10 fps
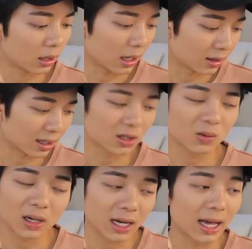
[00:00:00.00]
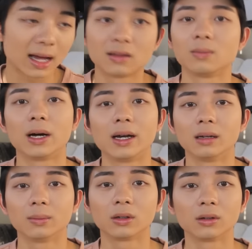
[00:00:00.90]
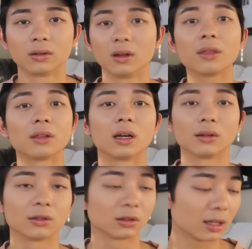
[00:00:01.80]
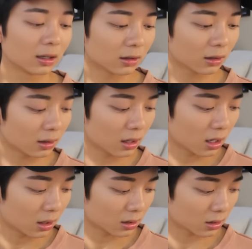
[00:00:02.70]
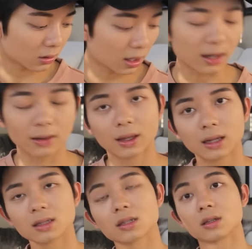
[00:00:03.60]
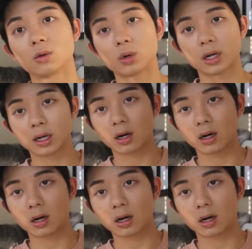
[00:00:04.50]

and that's why I had to buy it, because nothing else looked that good. So yeah, that's what I